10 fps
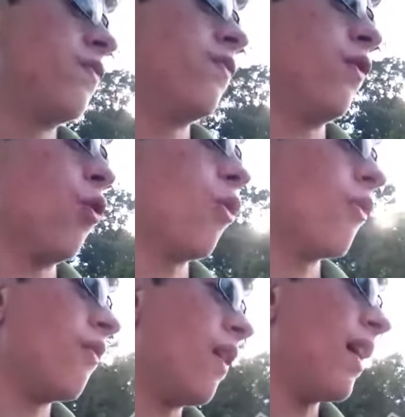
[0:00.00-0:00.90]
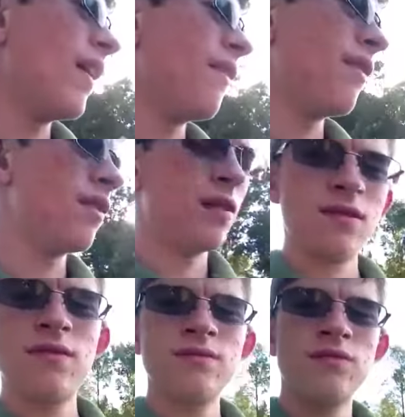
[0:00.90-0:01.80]
four or five,
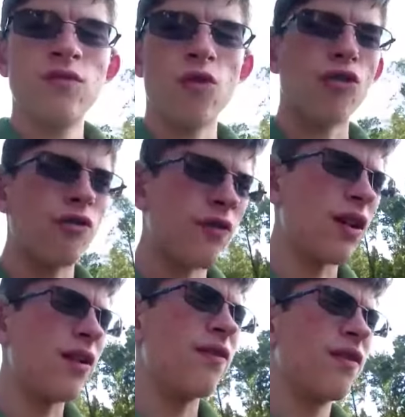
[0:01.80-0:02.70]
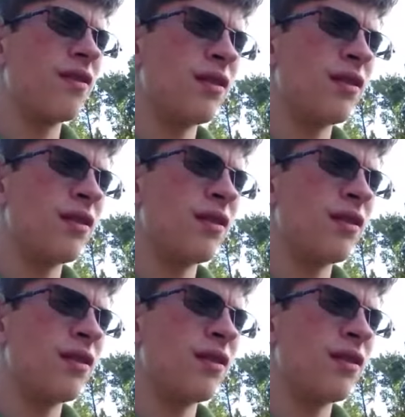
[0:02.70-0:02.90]
four or five.